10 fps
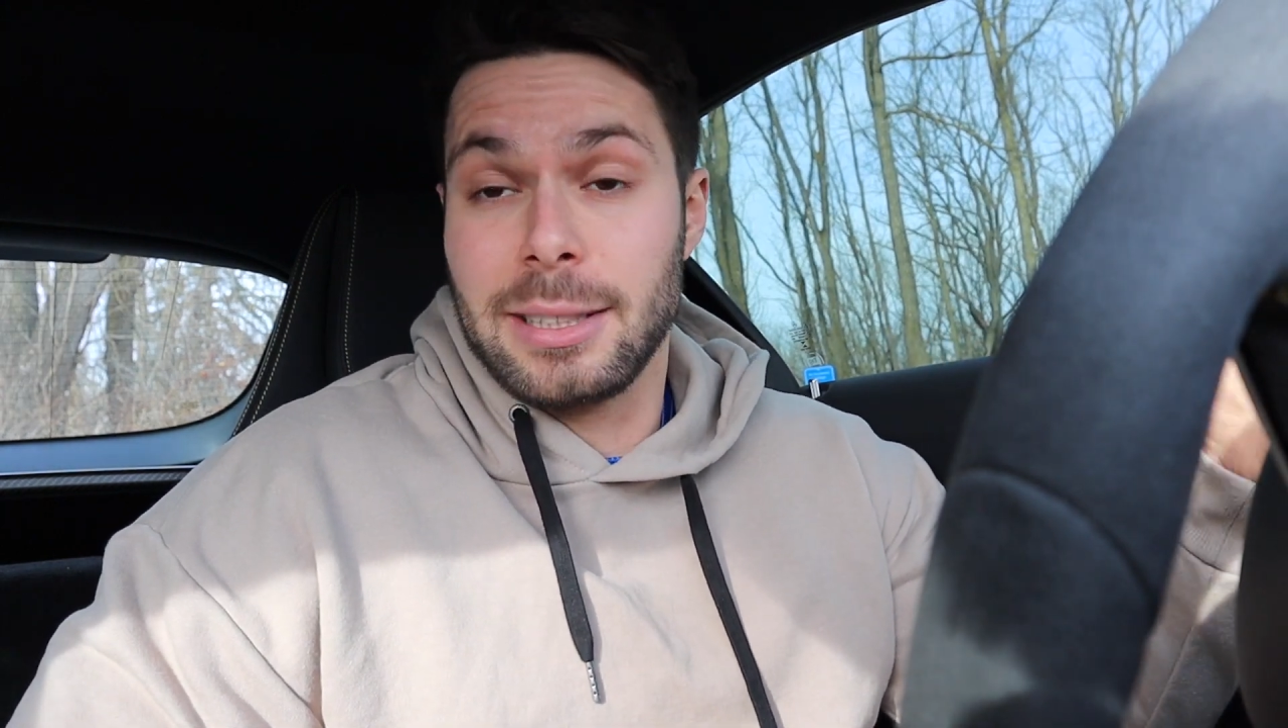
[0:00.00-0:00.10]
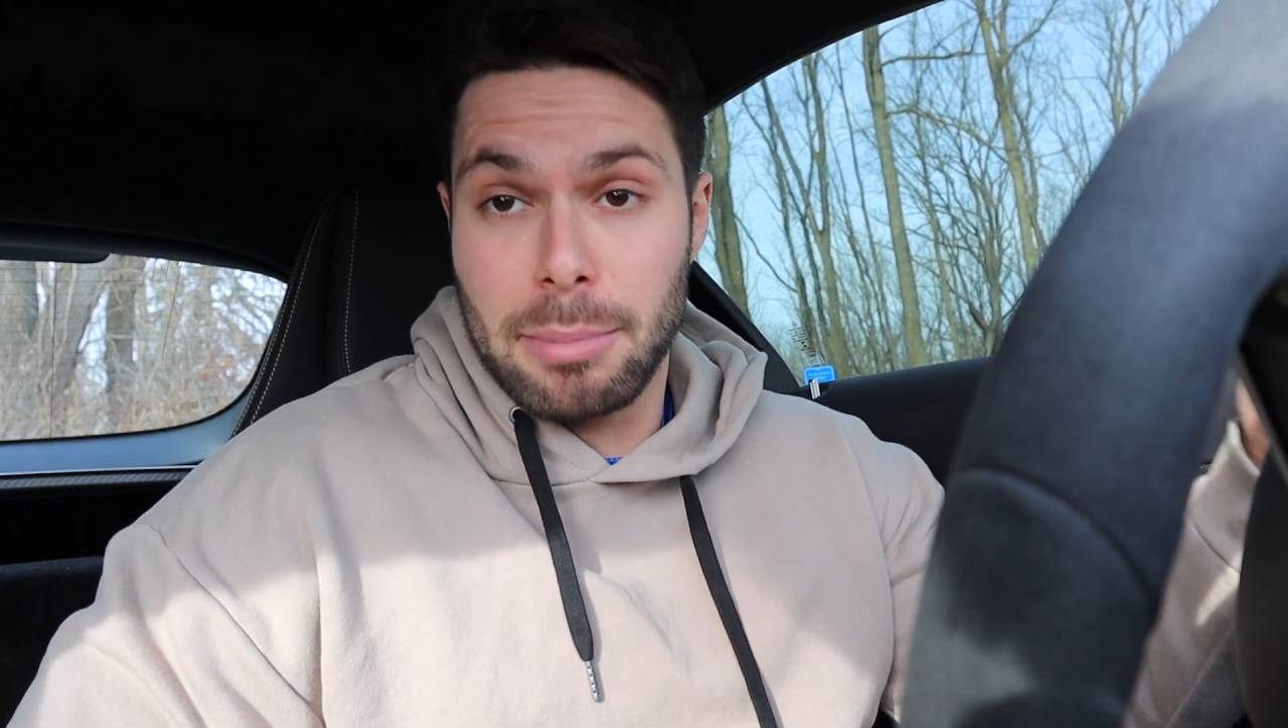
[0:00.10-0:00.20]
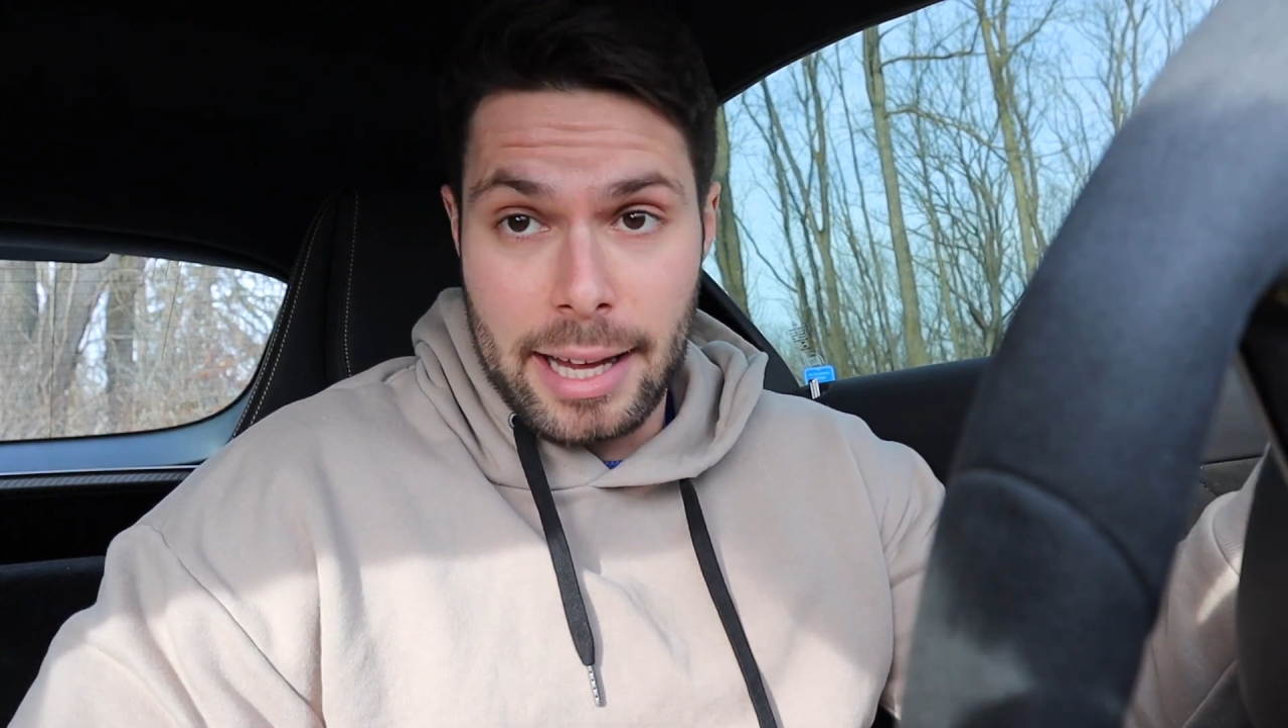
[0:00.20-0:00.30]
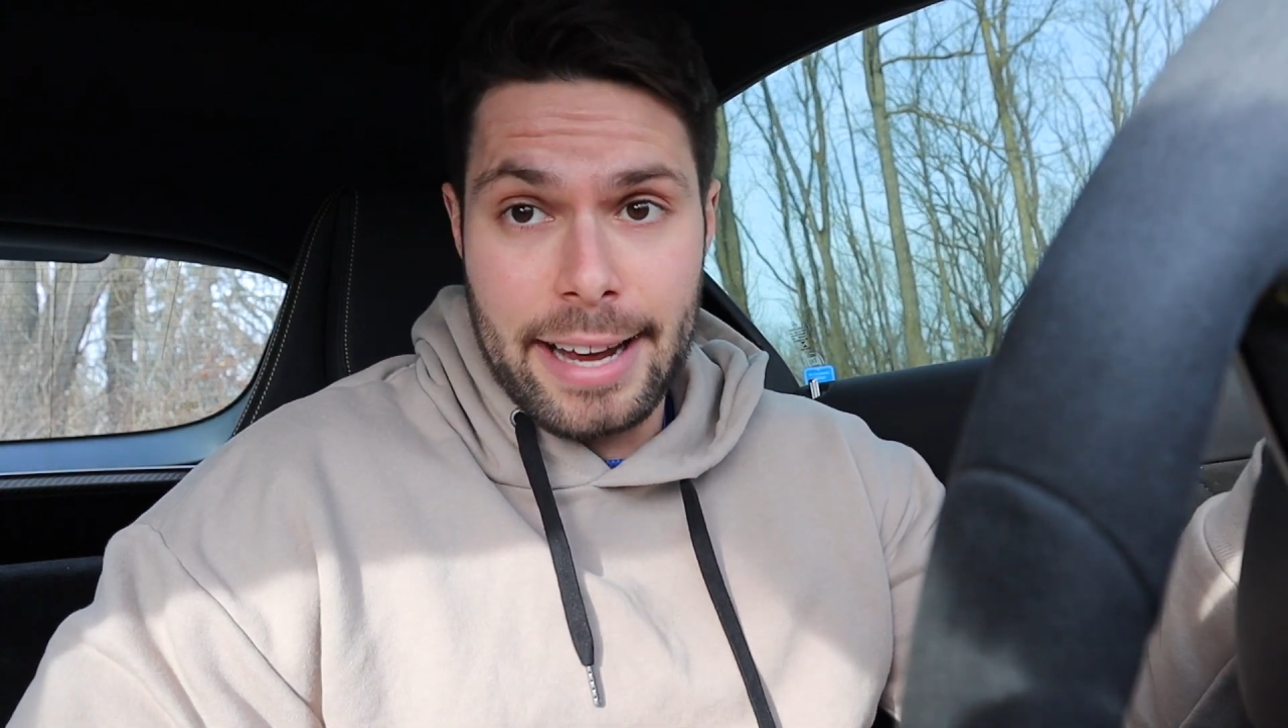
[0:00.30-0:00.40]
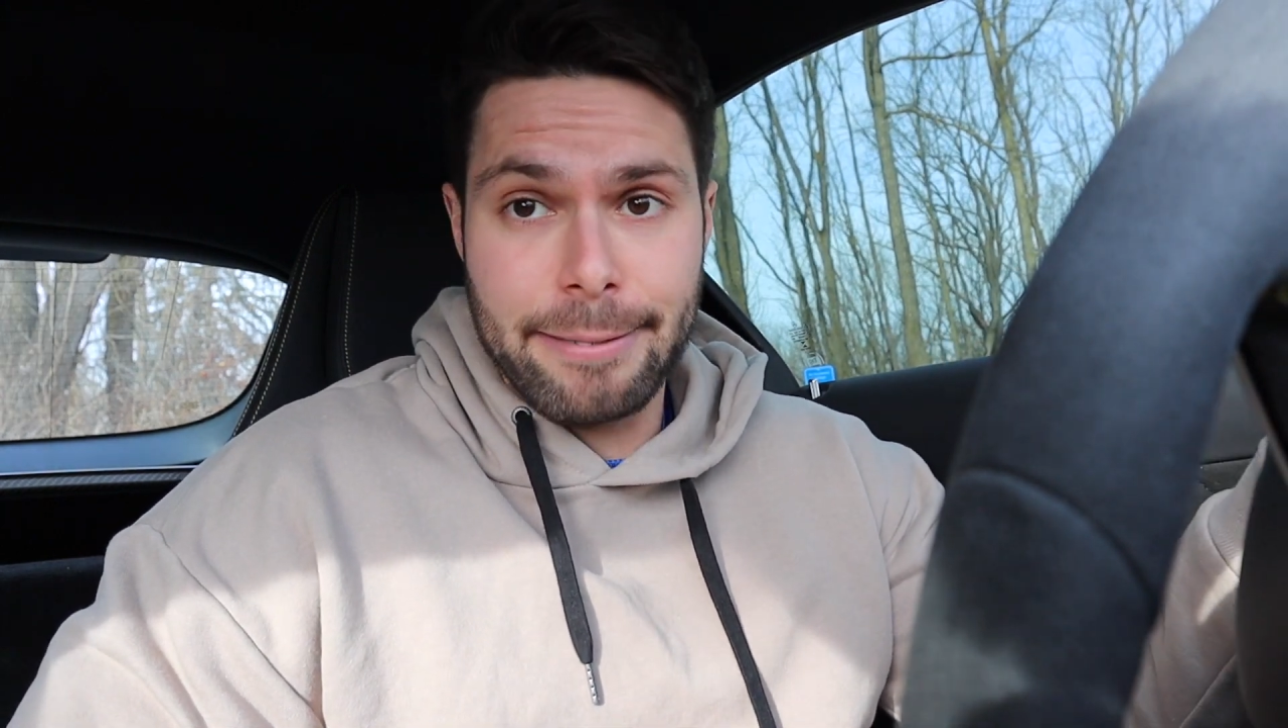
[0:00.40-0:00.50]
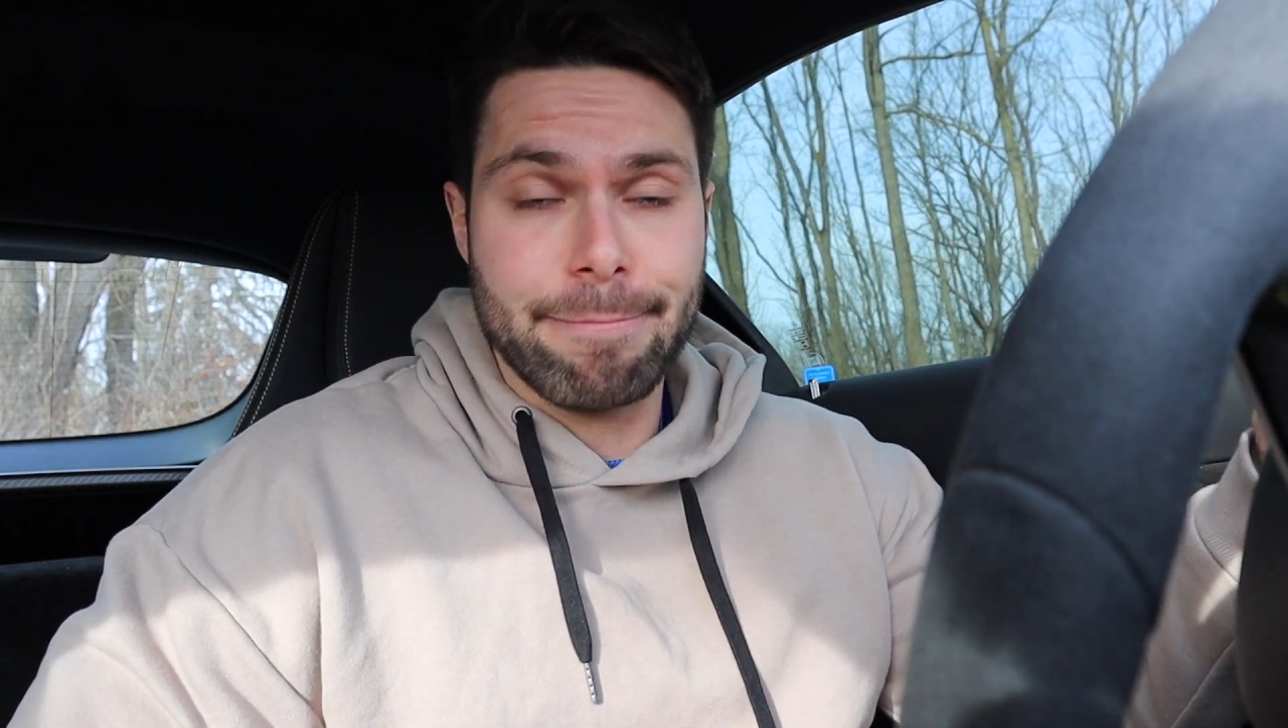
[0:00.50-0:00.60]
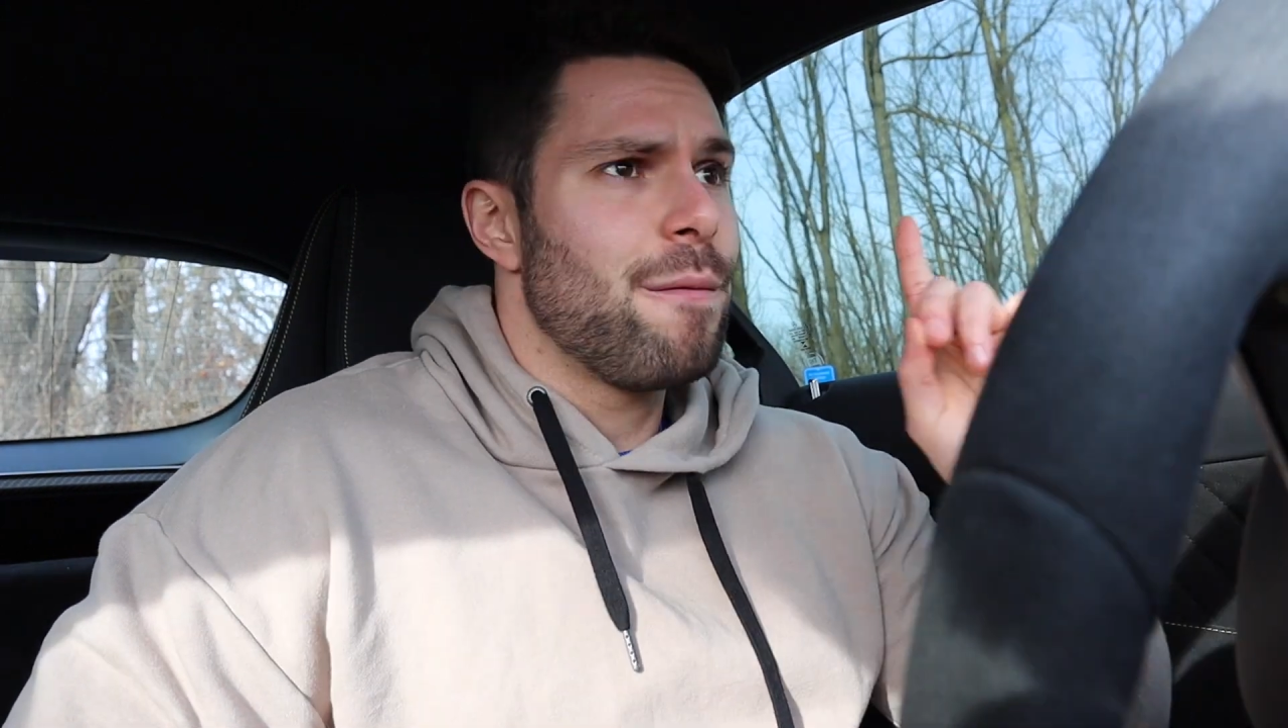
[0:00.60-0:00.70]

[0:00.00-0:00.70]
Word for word: to plan.